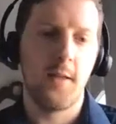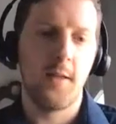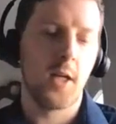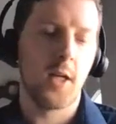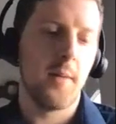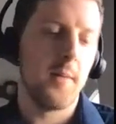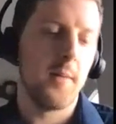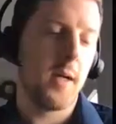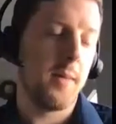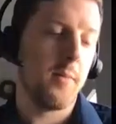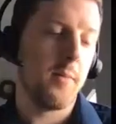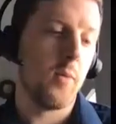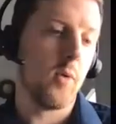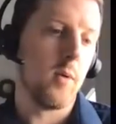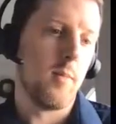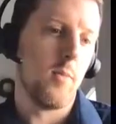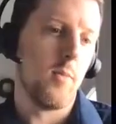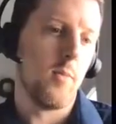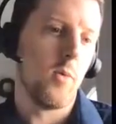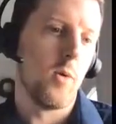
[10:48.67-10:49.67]
is coming up more
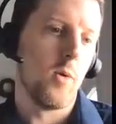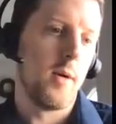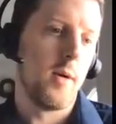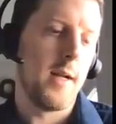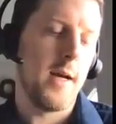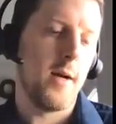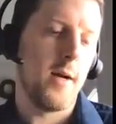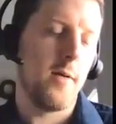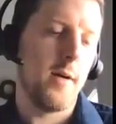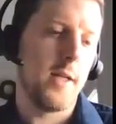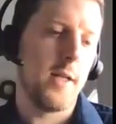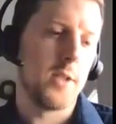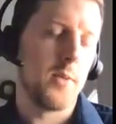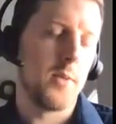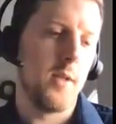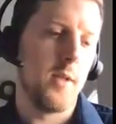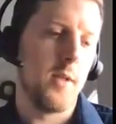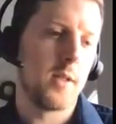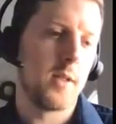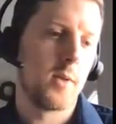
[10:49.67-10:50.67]
and more now as we
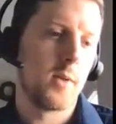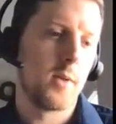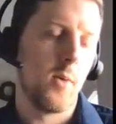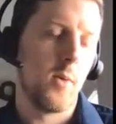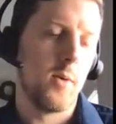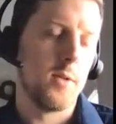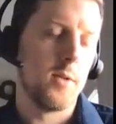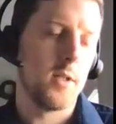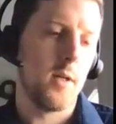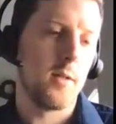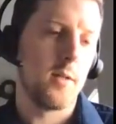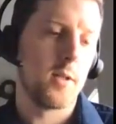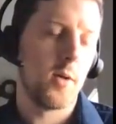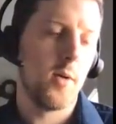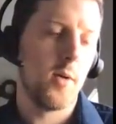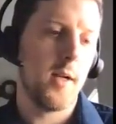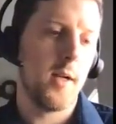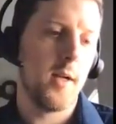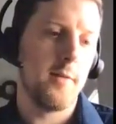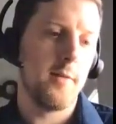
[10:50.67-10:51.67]
look towards
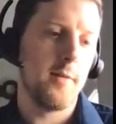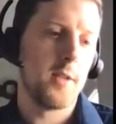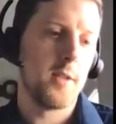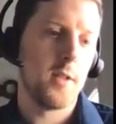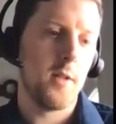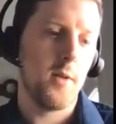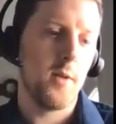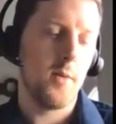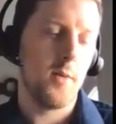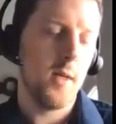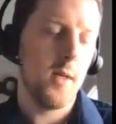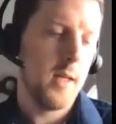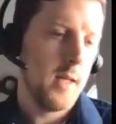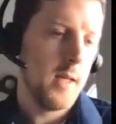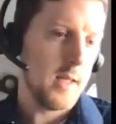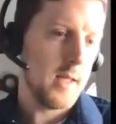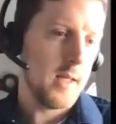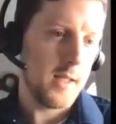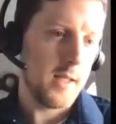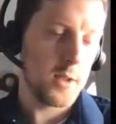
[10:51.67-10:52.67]
alternatives to
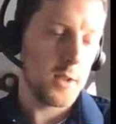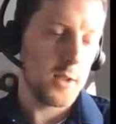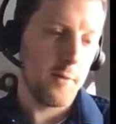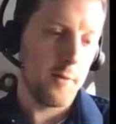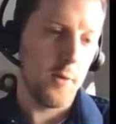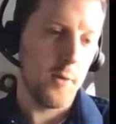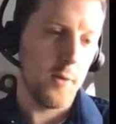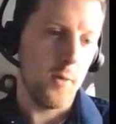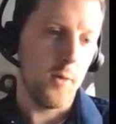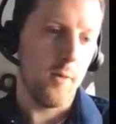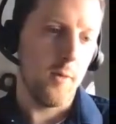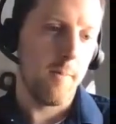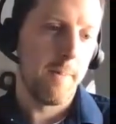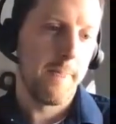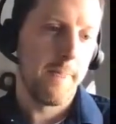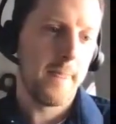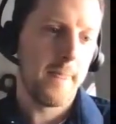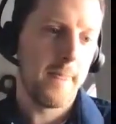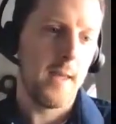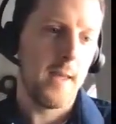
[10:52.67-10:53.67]
diesel fuel
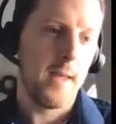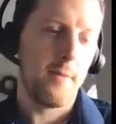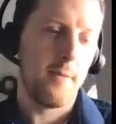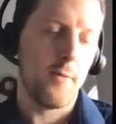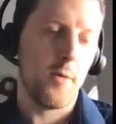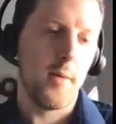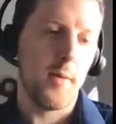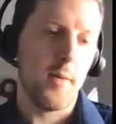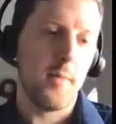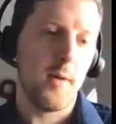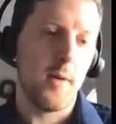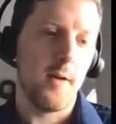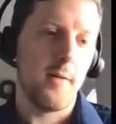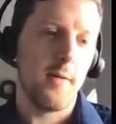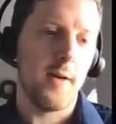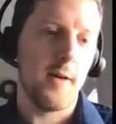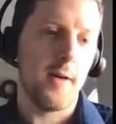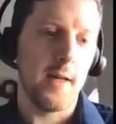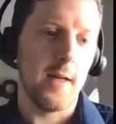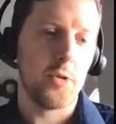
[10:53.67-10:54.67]
in the form of
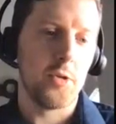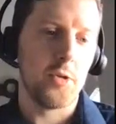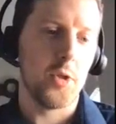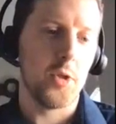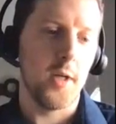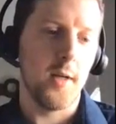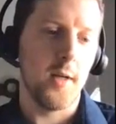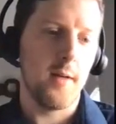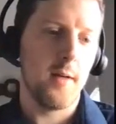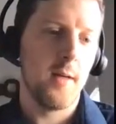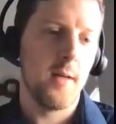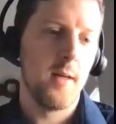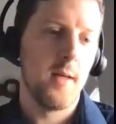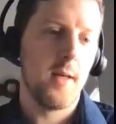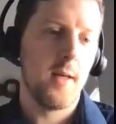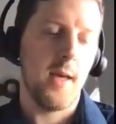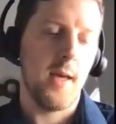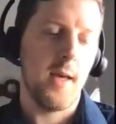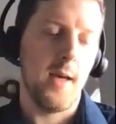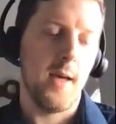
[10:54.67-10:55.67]
hydrogen
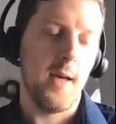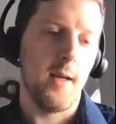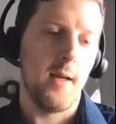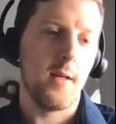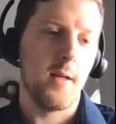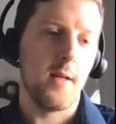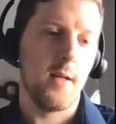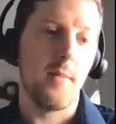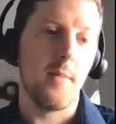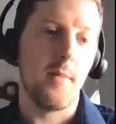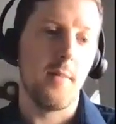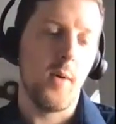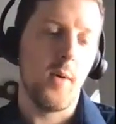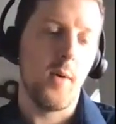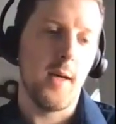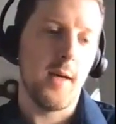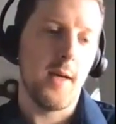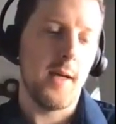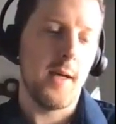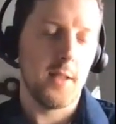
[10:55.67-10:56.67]
and
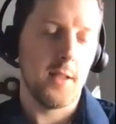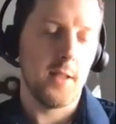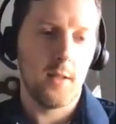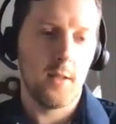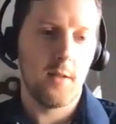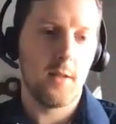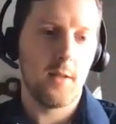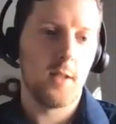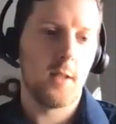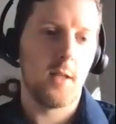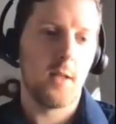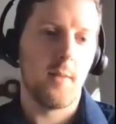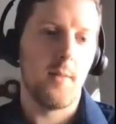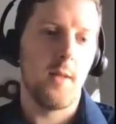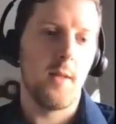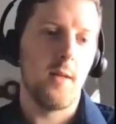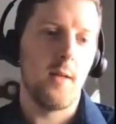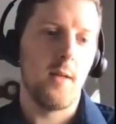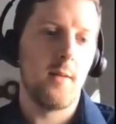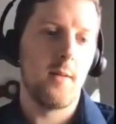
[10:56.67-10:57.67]
ammonia as
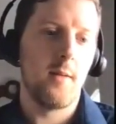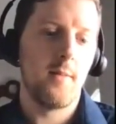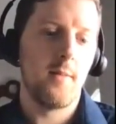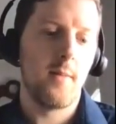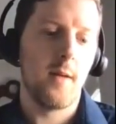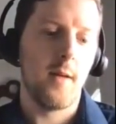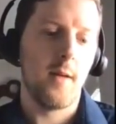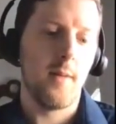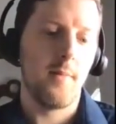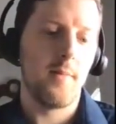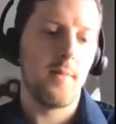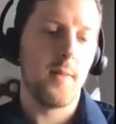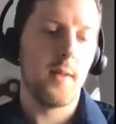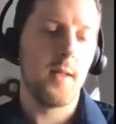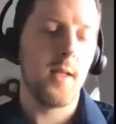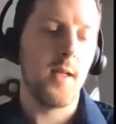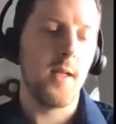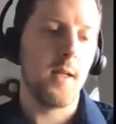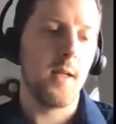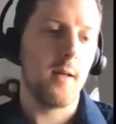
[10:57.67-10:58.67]
some of the
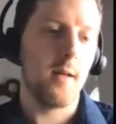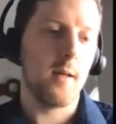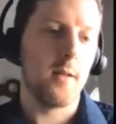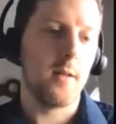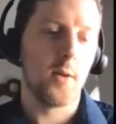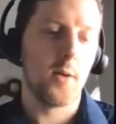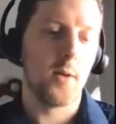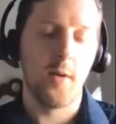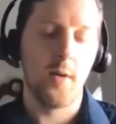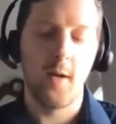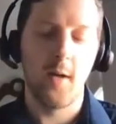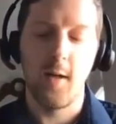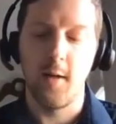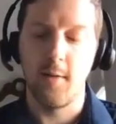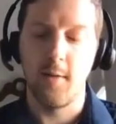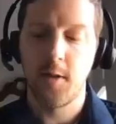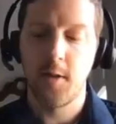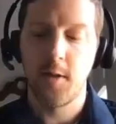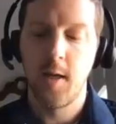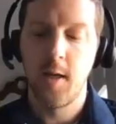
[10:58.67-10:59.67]
leading
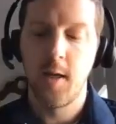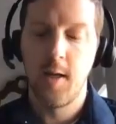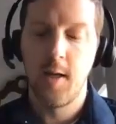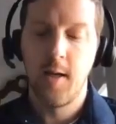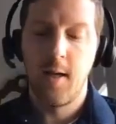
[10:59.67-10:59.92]
alternatives.